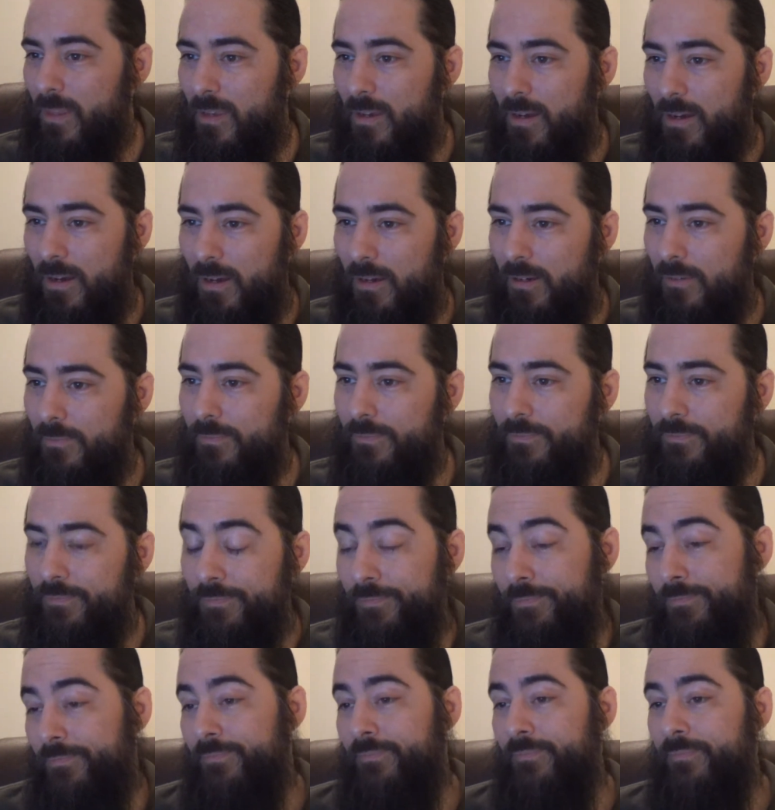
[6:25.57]

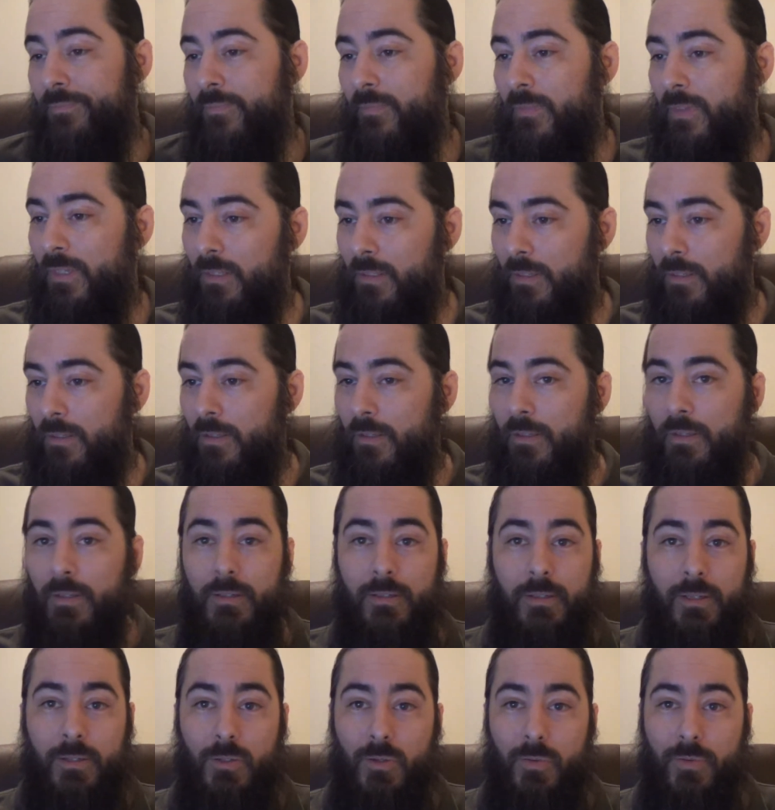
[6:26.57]

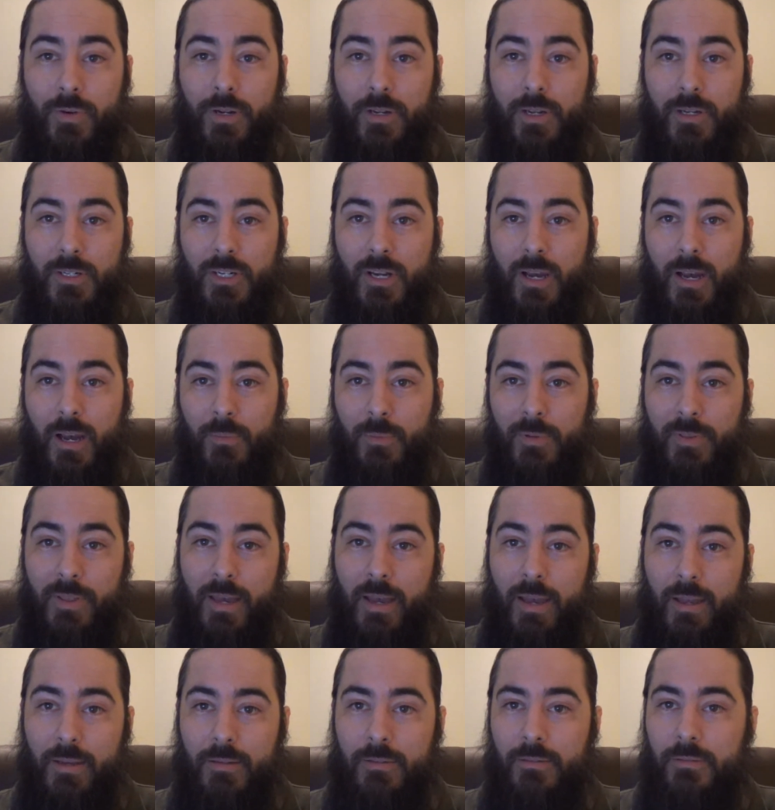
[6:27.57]
Didn't do a very good job of
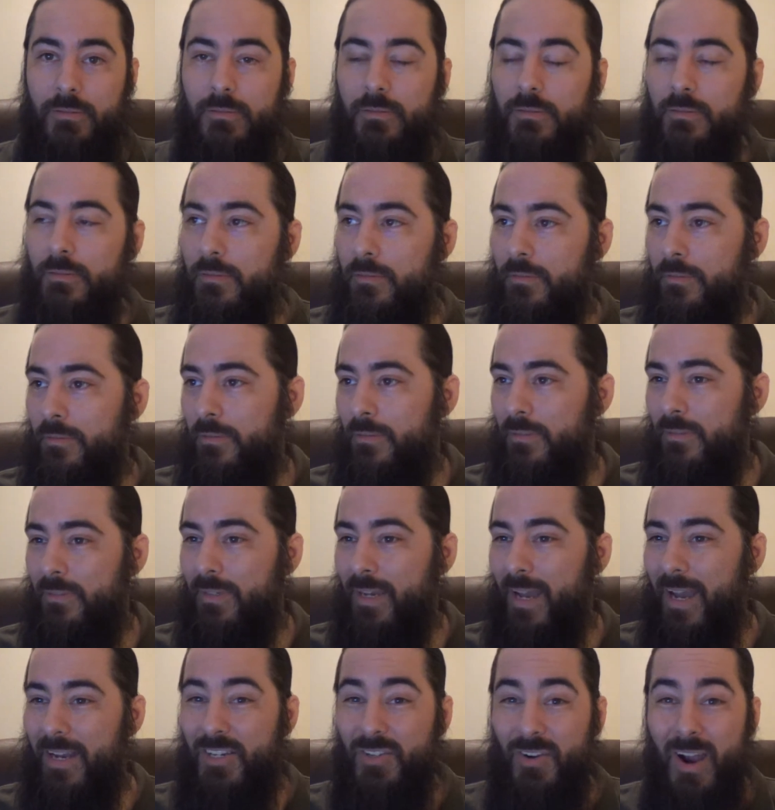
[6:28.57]
that.
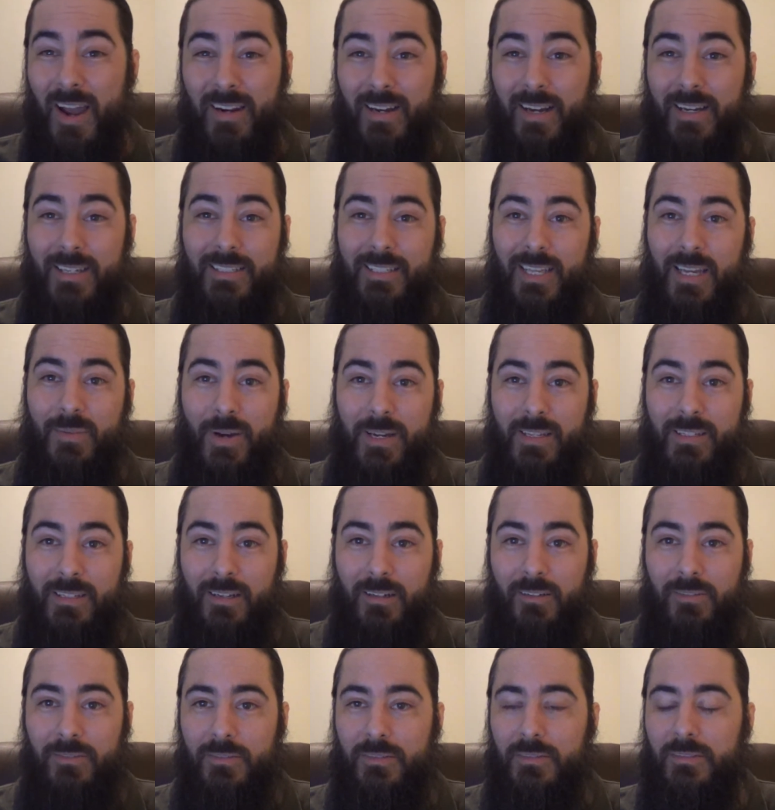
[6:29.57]
I try to isolate
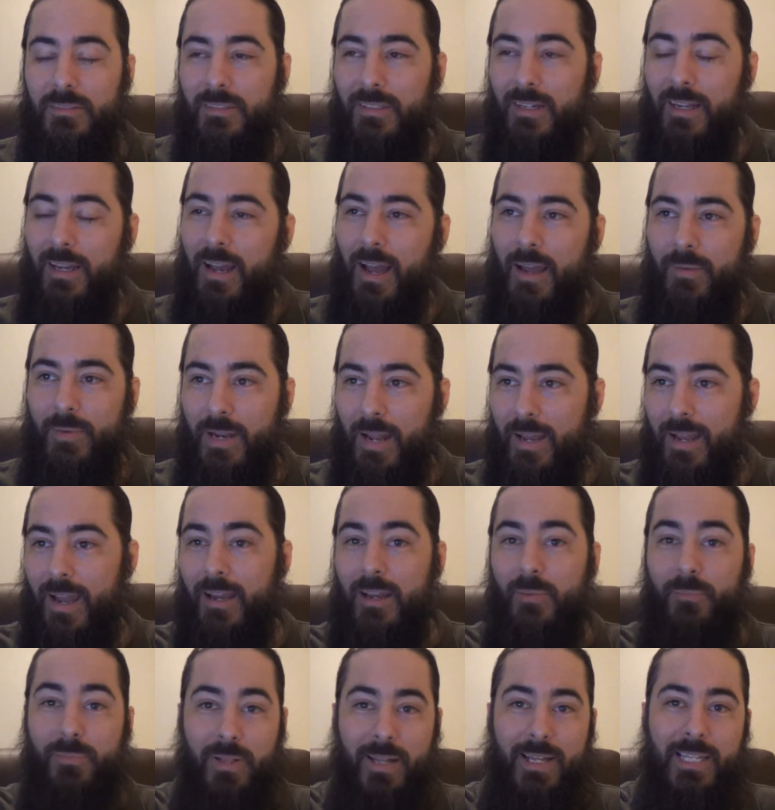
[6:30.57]
myself. I mean, I got
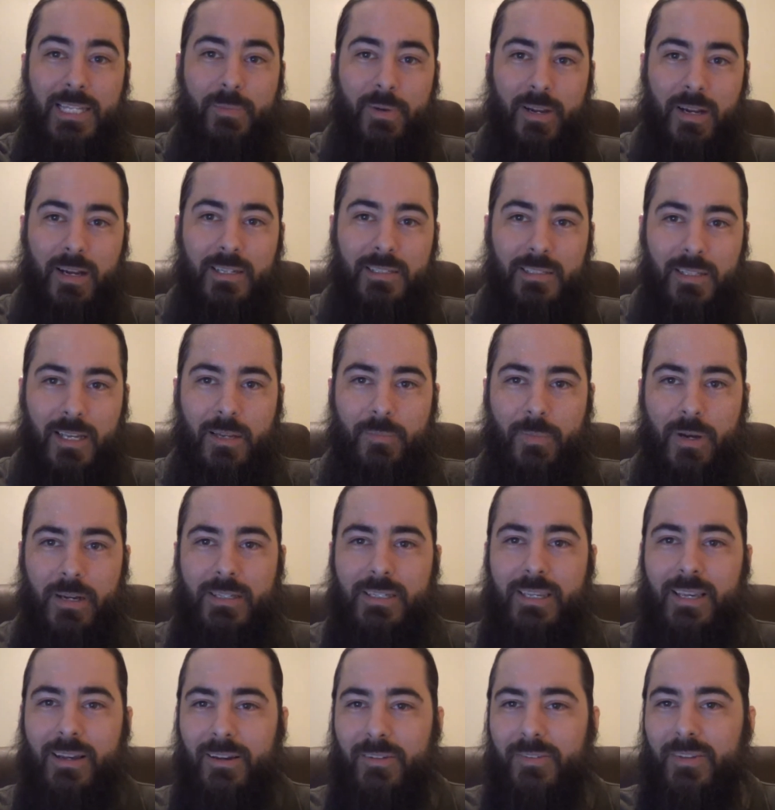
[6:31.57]
complaints about isolating
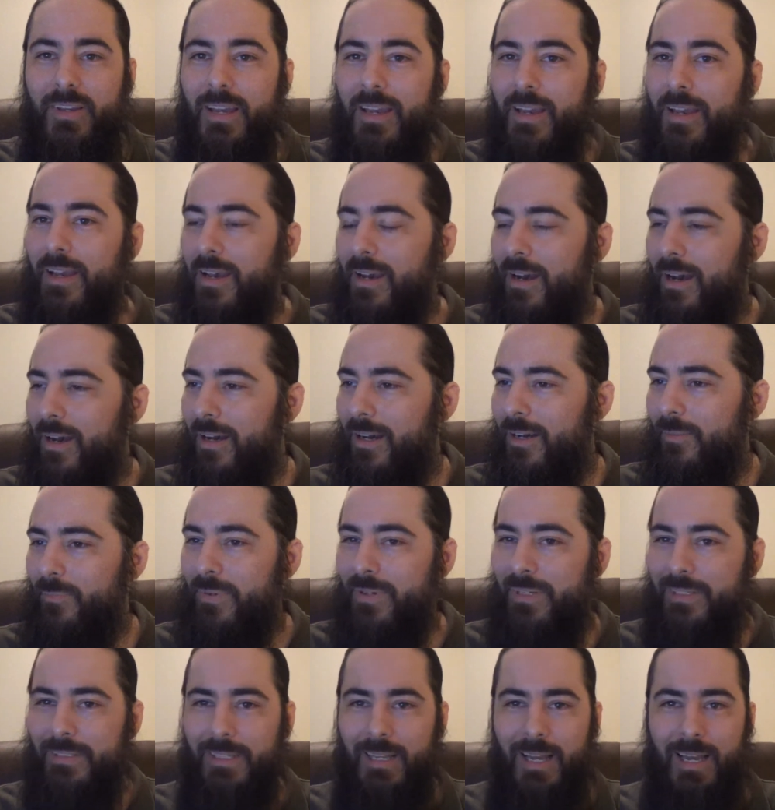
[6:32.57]
myself,
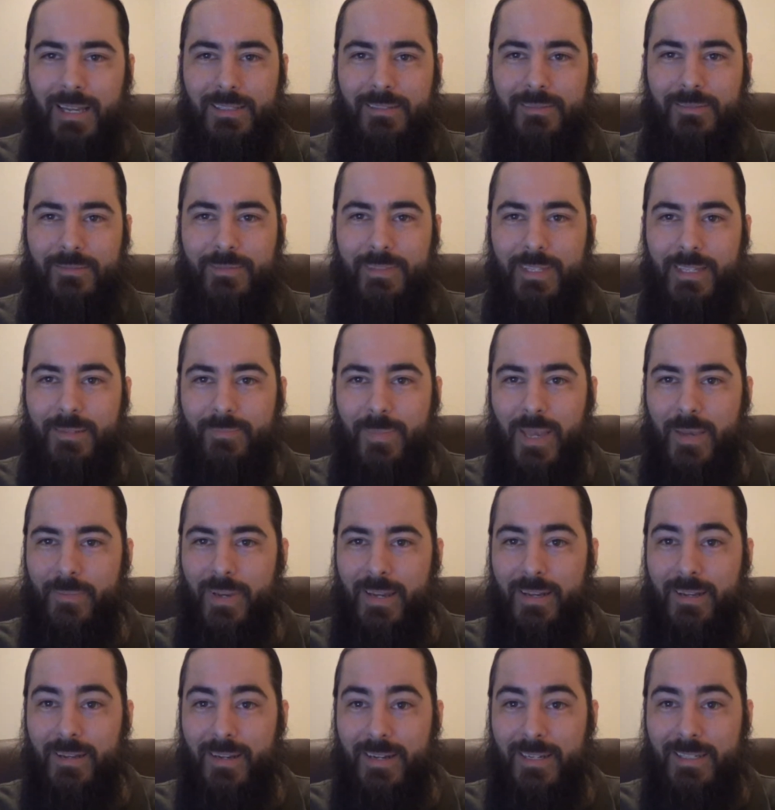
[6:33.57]
but I think
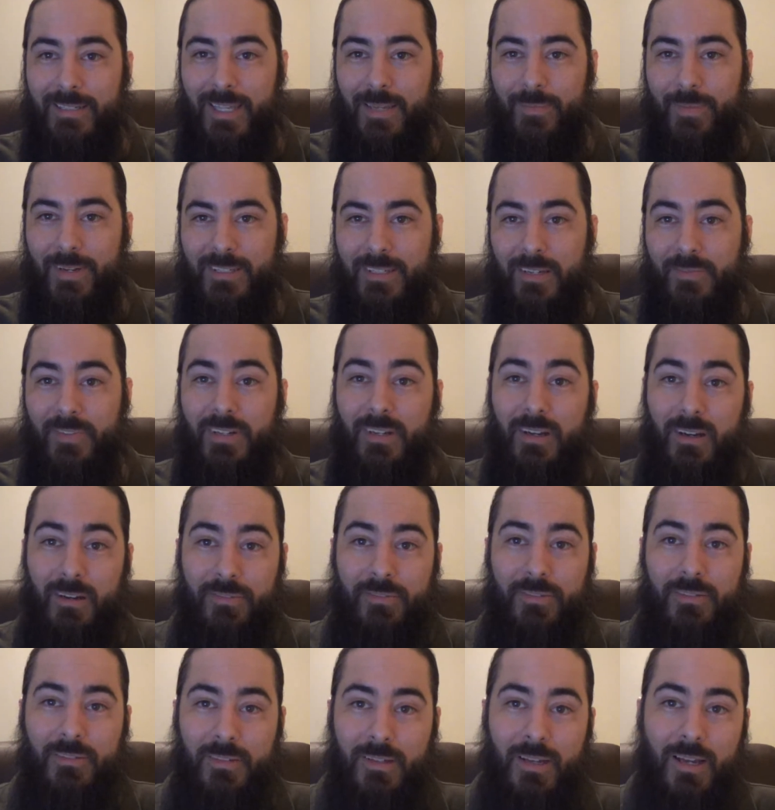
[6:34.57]
maybe I didn't isolate myself
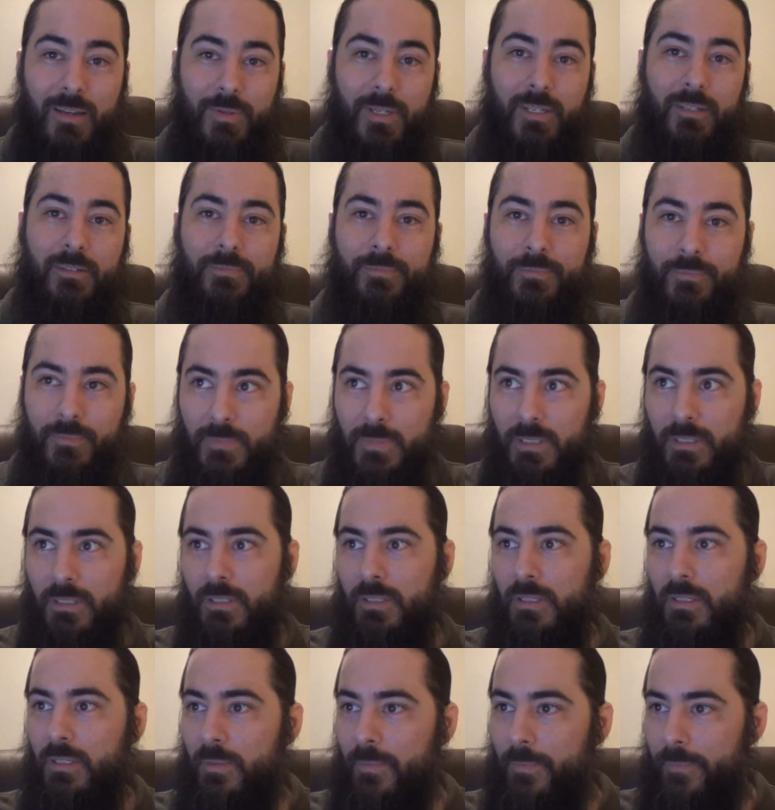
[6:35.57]
enough. I mean,
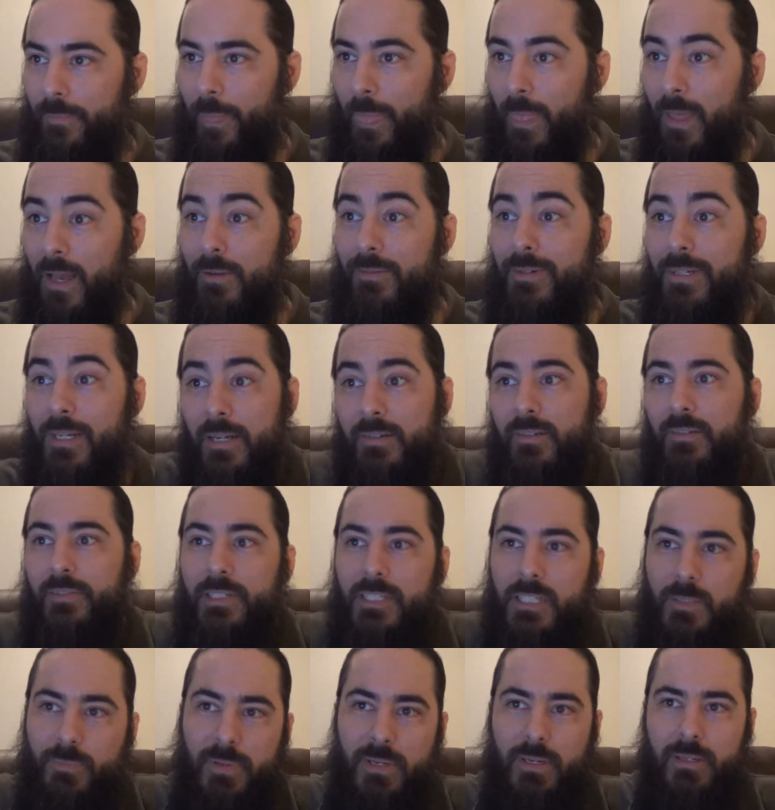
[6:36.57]
objectively
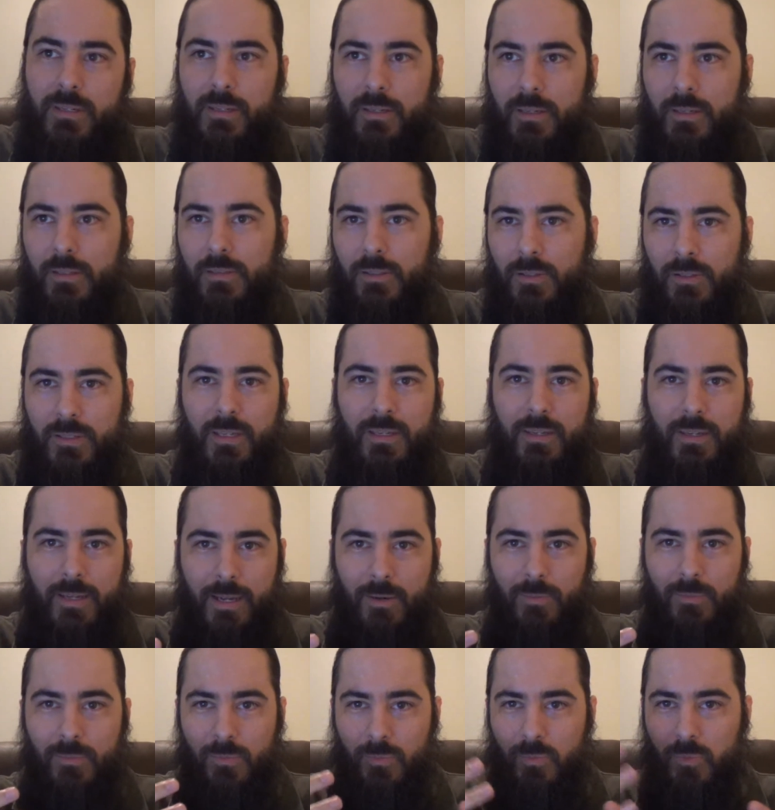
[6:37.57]
speaking, looking
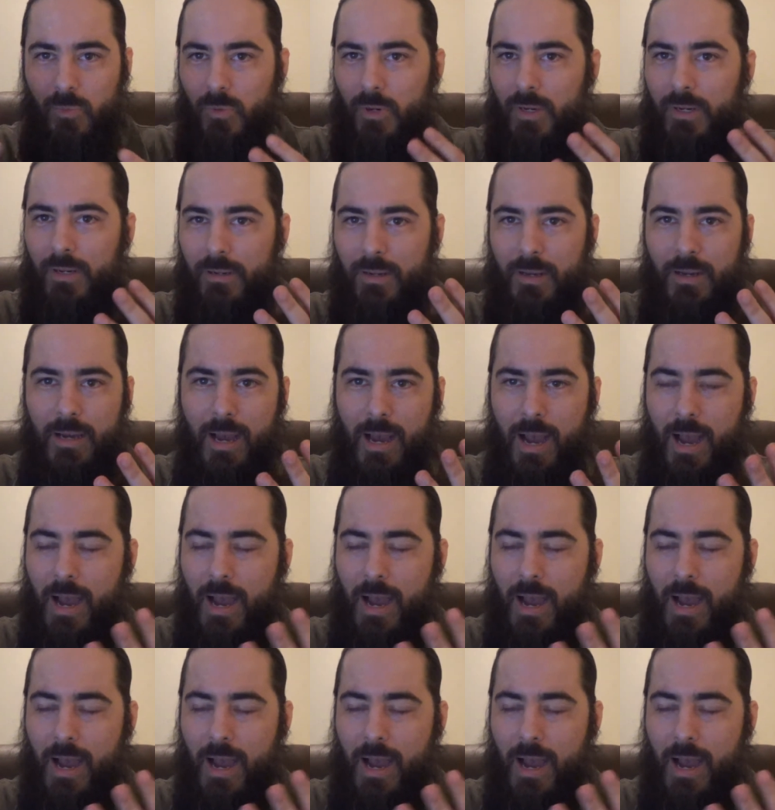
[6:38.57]
at what